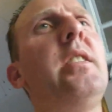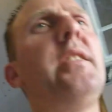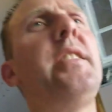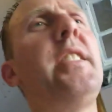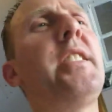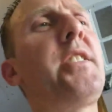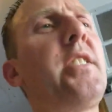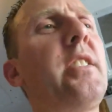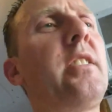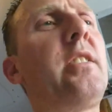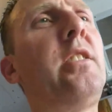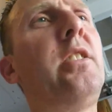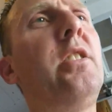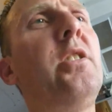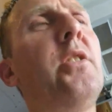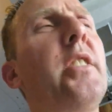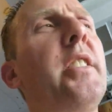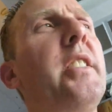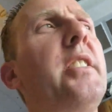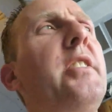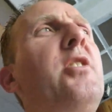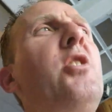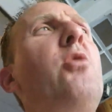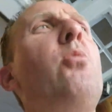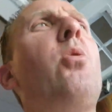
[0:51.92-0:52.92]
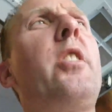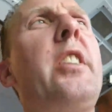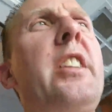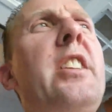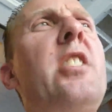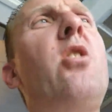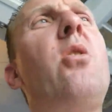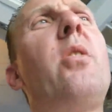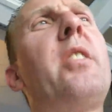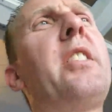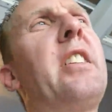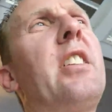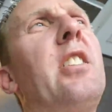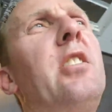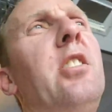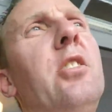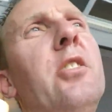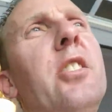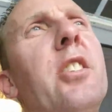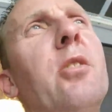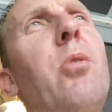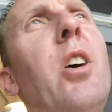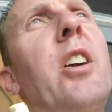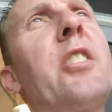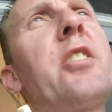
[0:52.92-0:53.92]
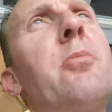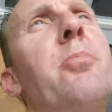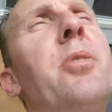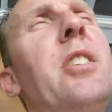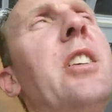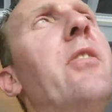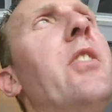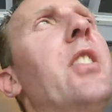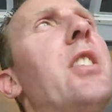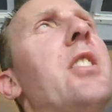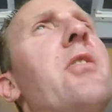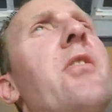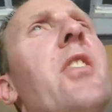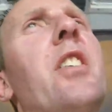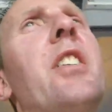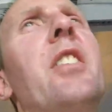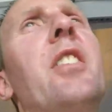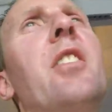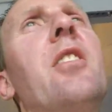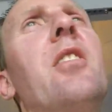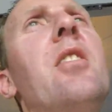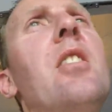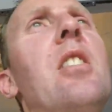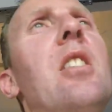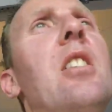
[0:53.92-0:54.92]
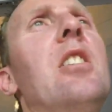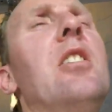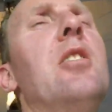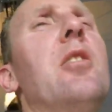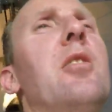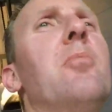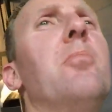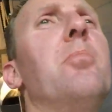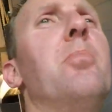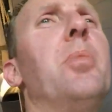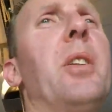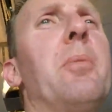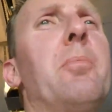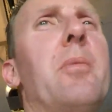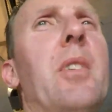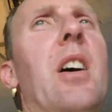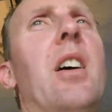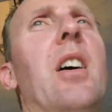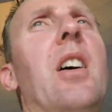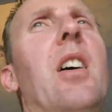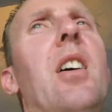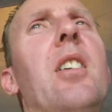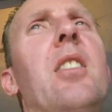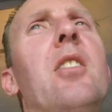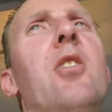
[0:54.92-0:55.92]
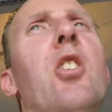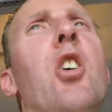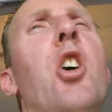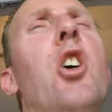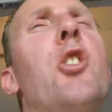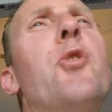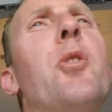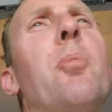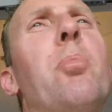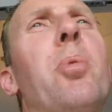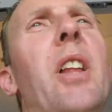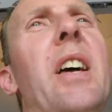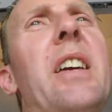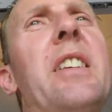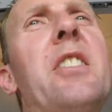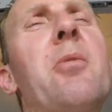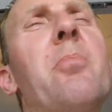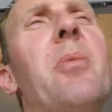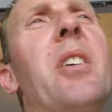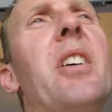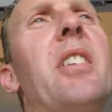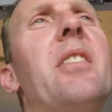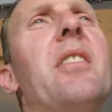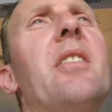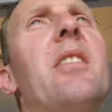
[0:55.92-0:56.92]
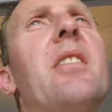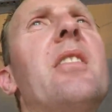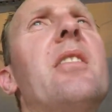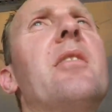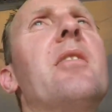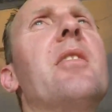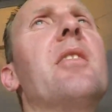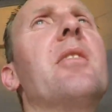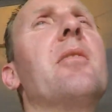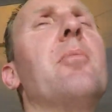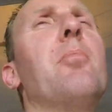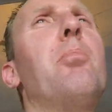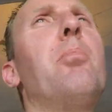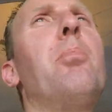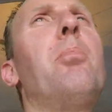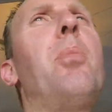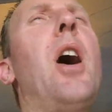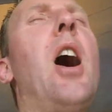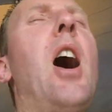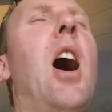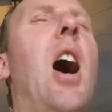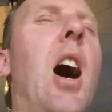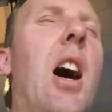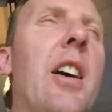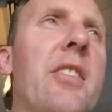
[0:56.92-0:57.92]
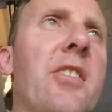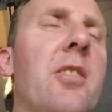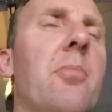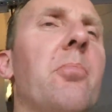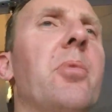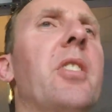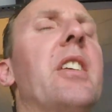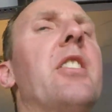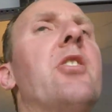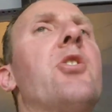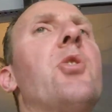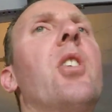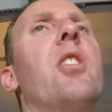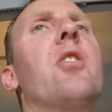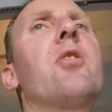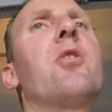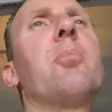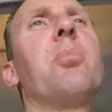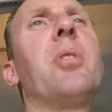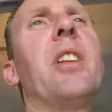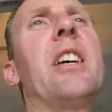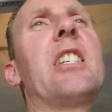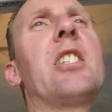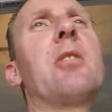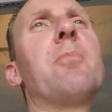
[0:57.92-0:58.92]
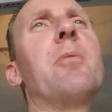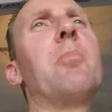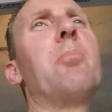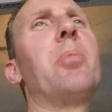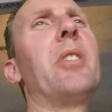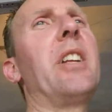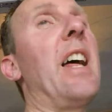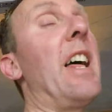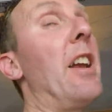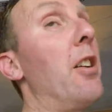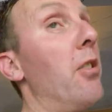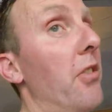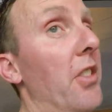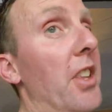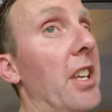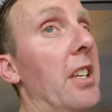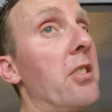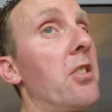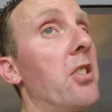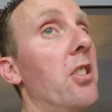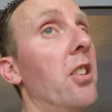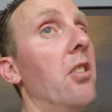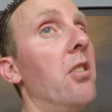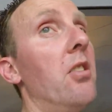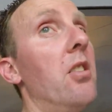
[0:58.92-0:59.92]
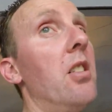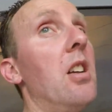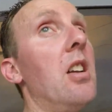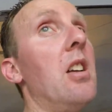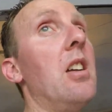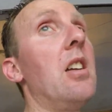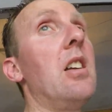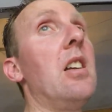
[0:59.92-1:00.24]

This included, you already know what it included, watch a previous video. Uh, hood replacement, possibly trunk replacement, but I don't think so